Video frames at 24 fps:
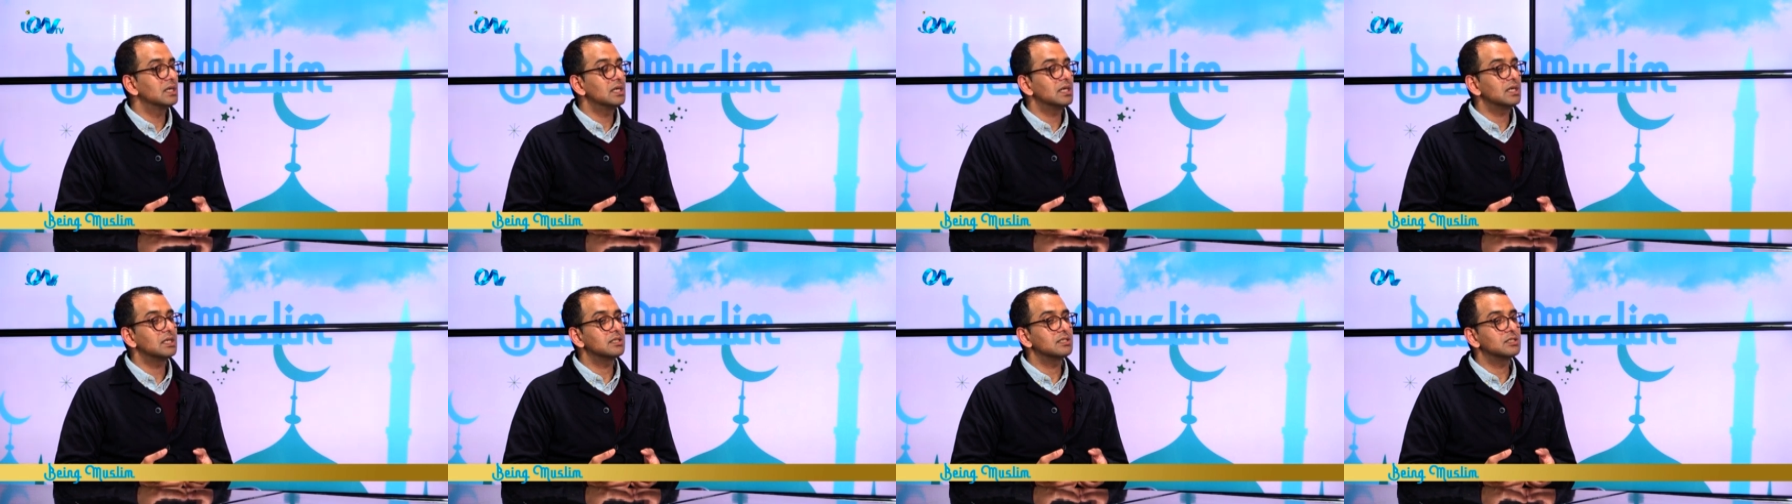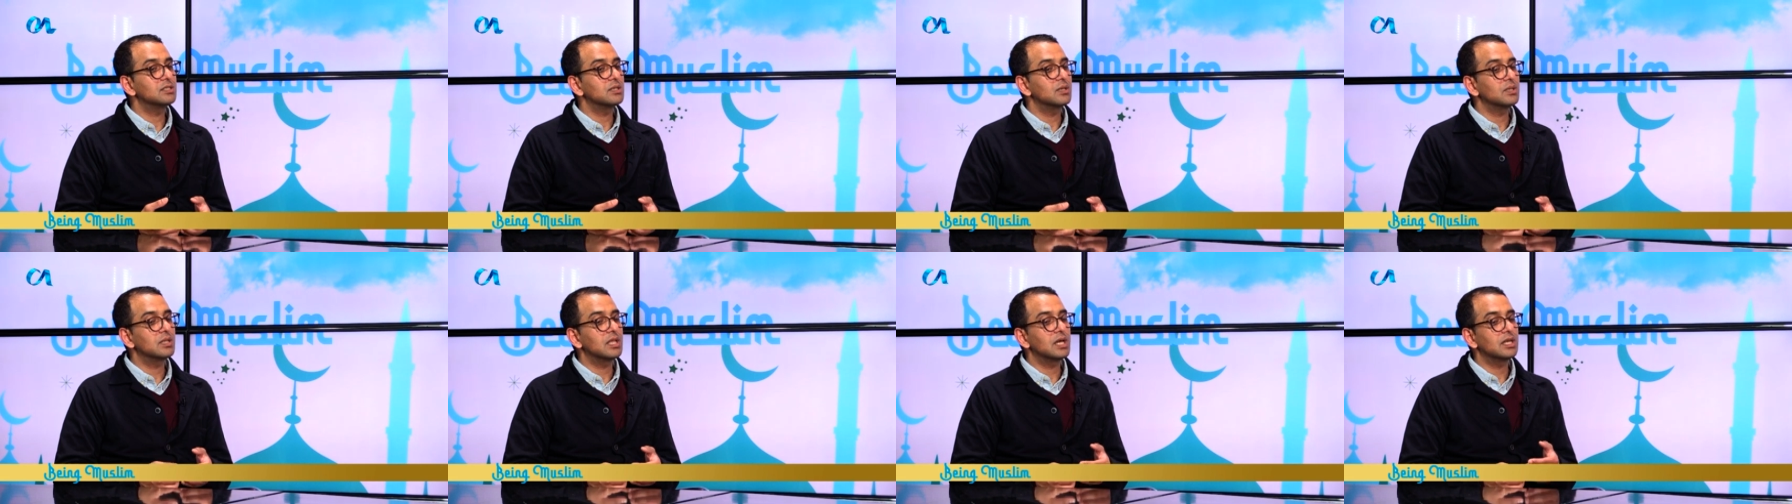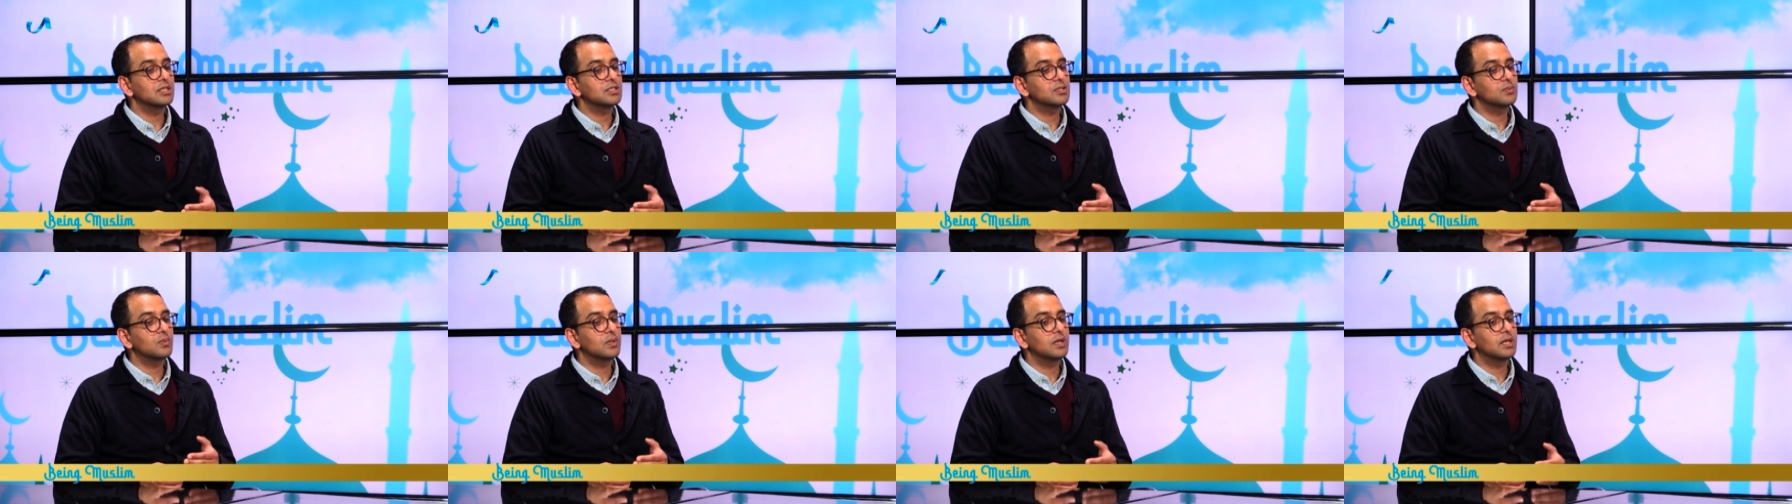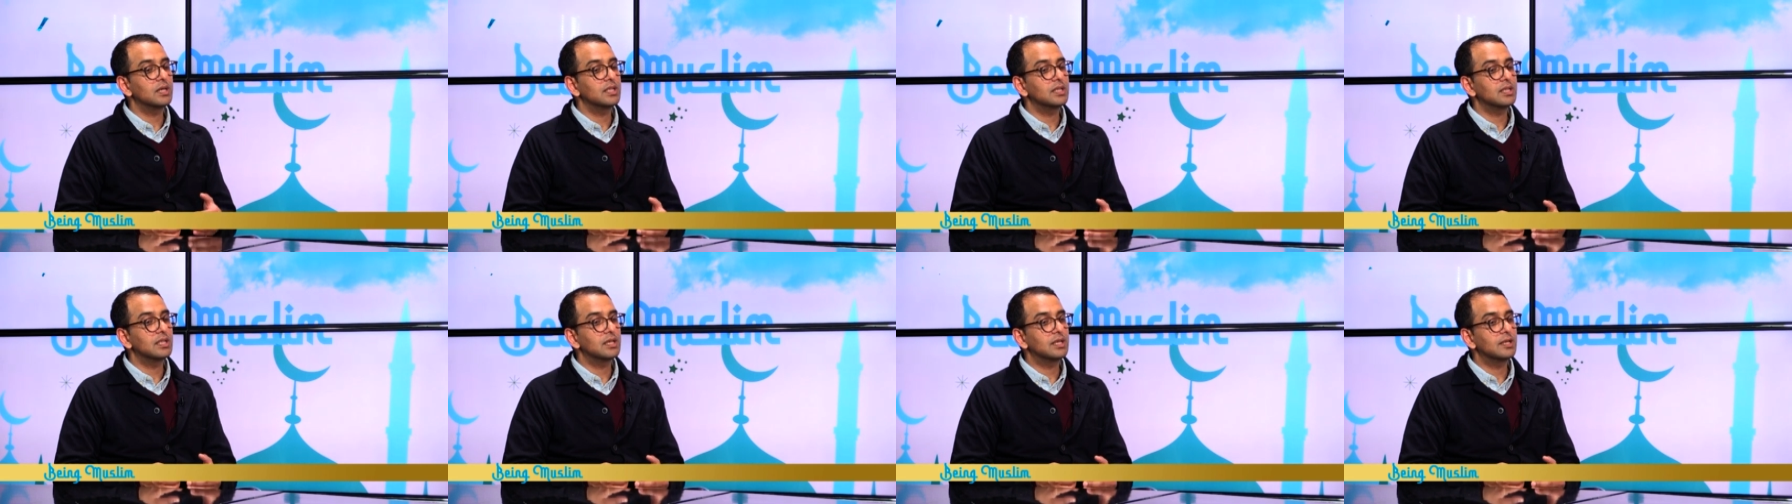And so that's where
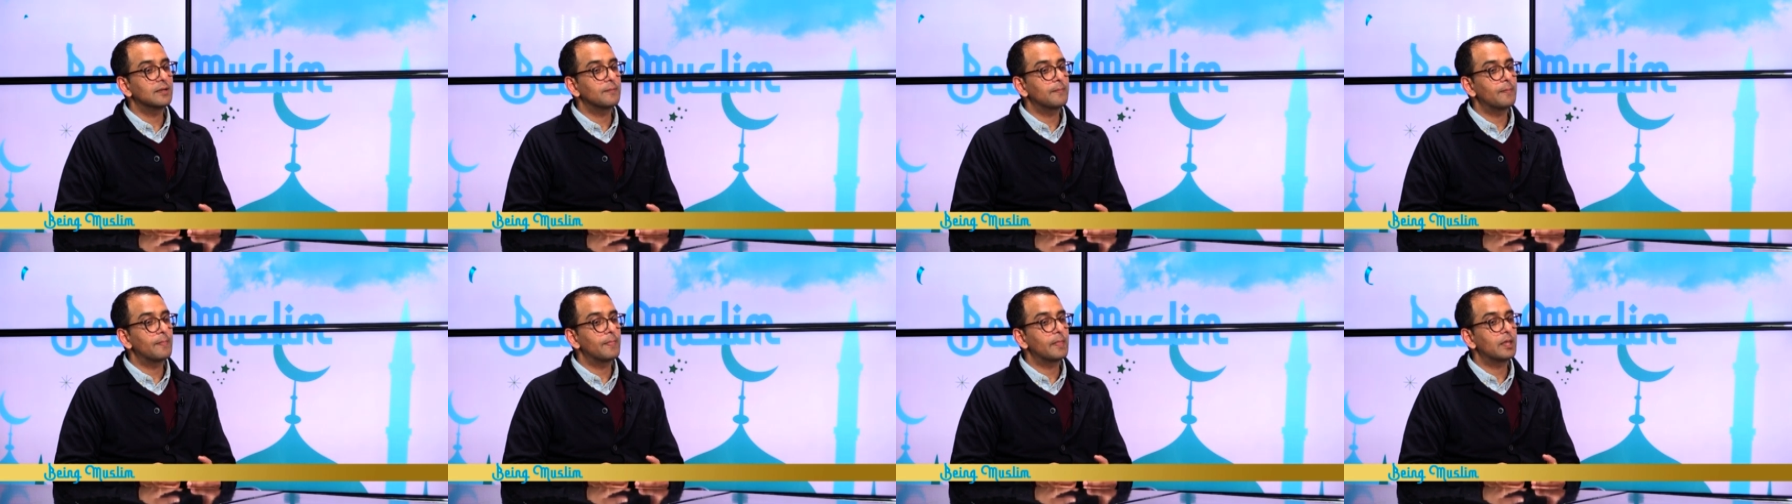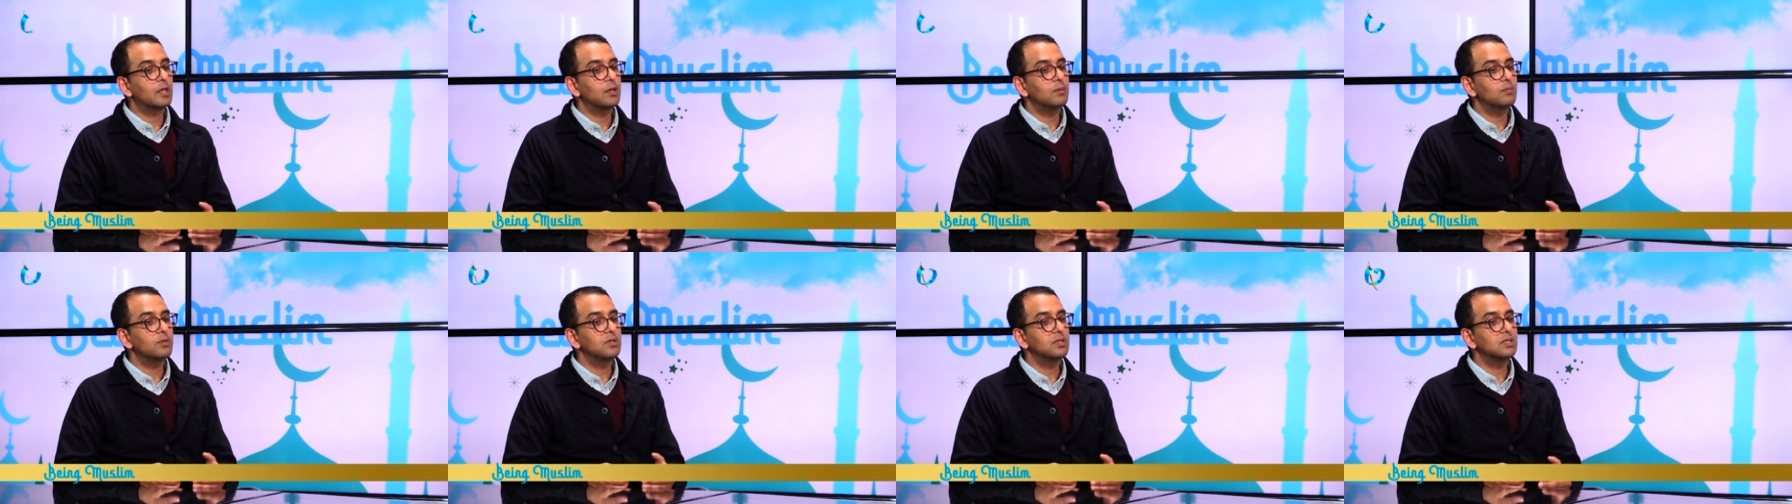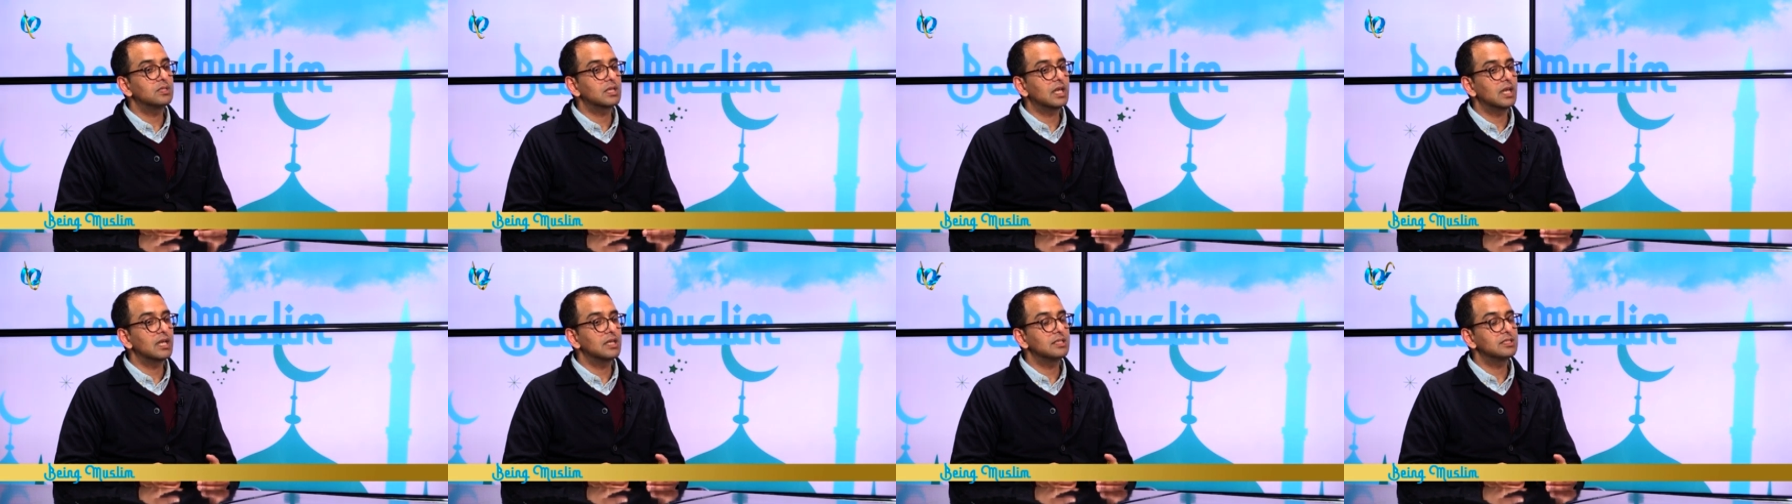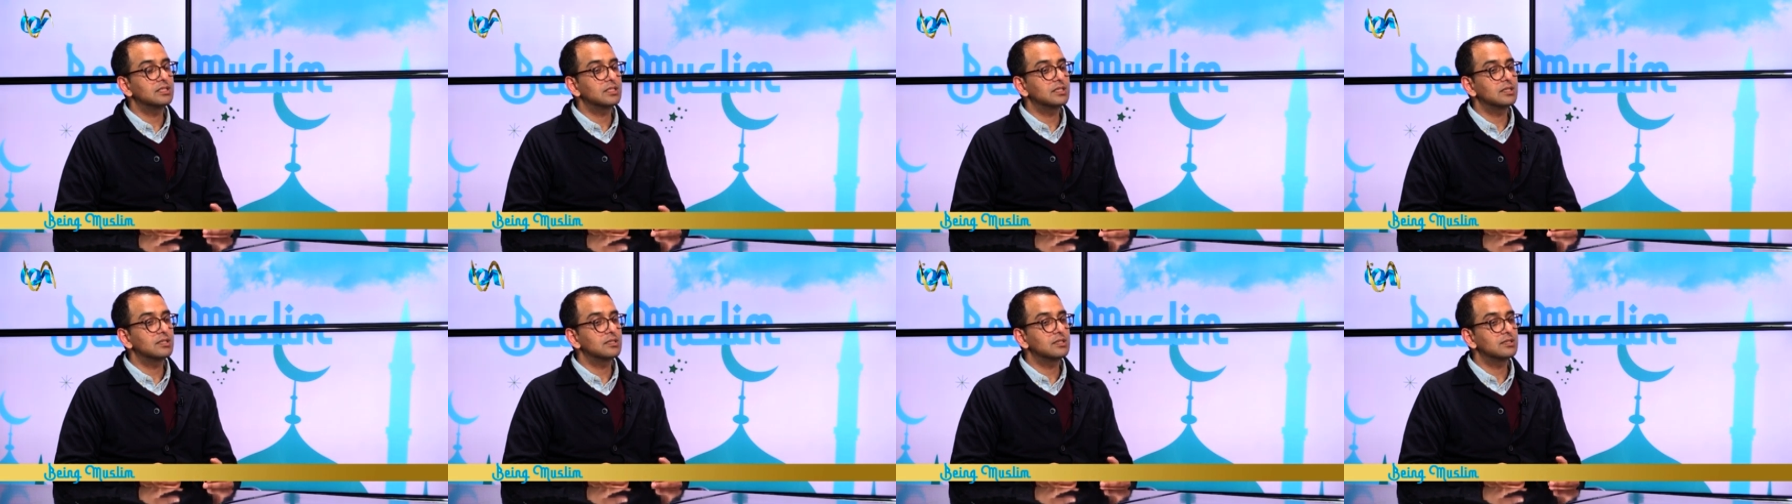I think
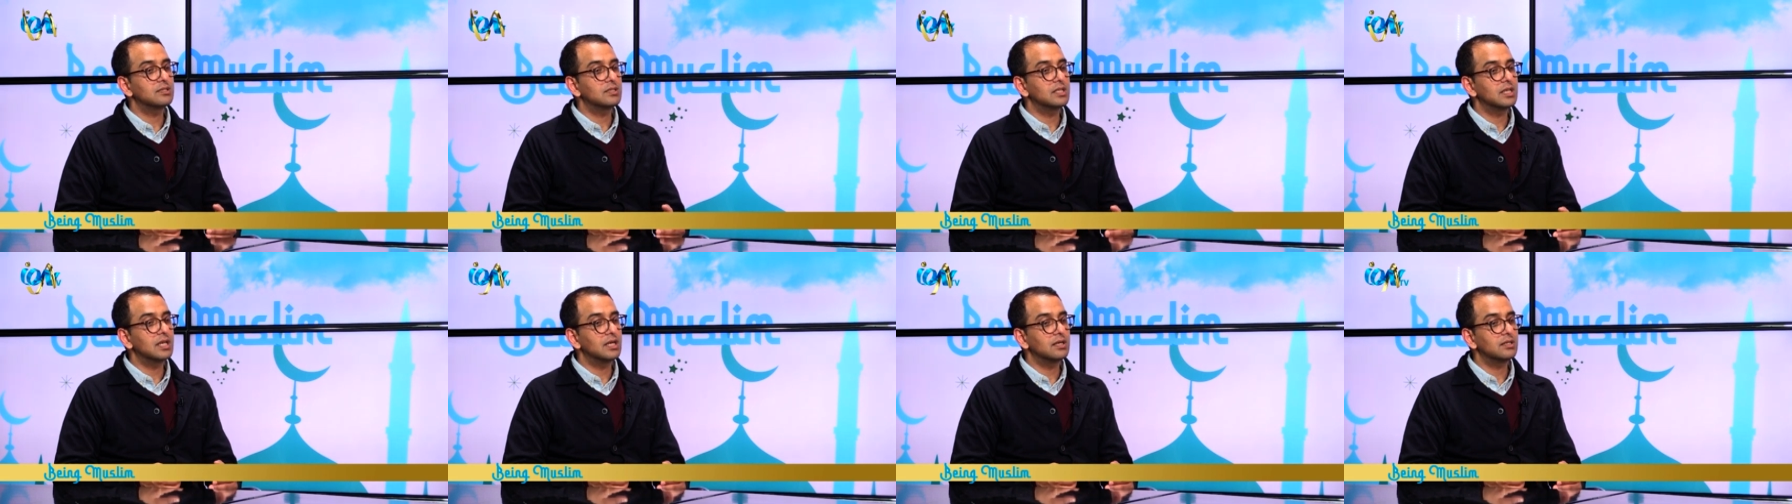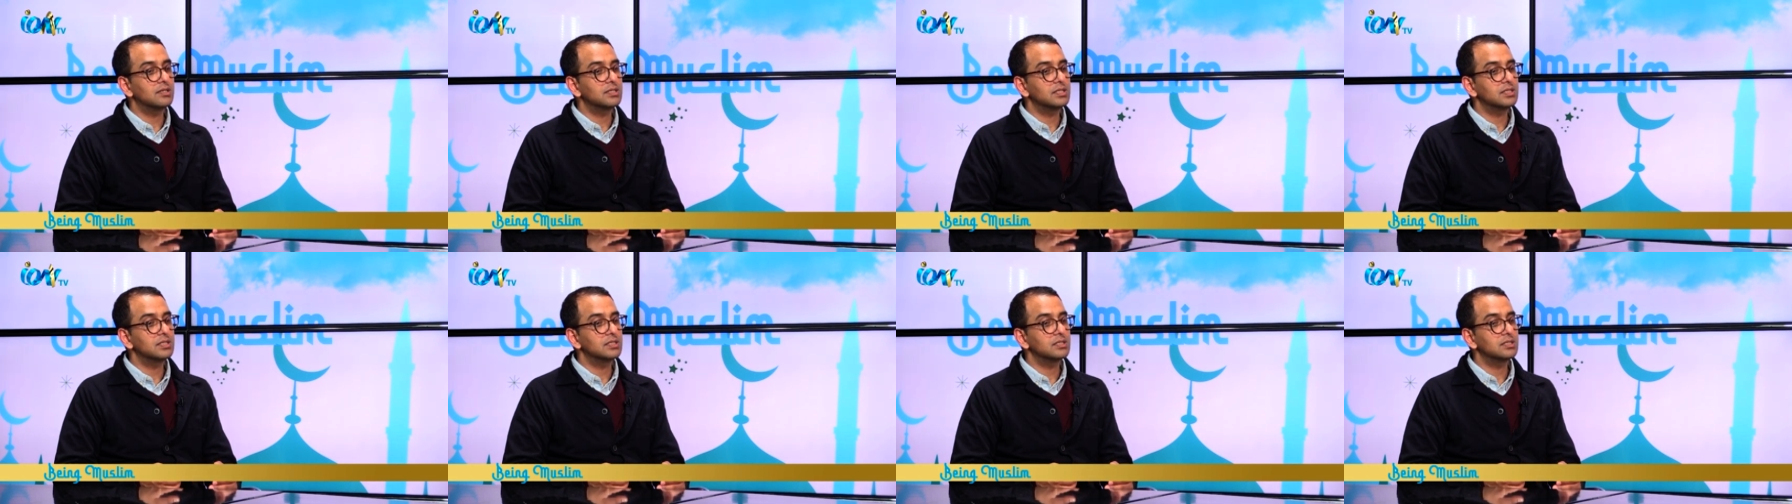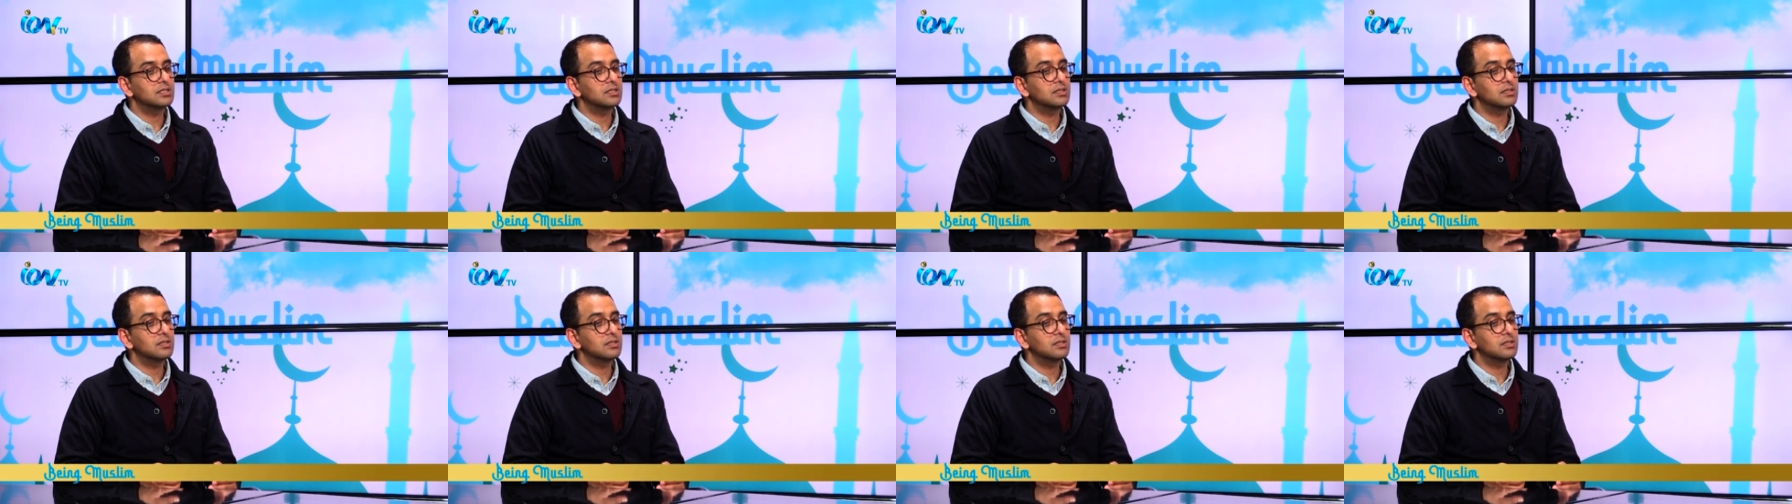communicating to the elders,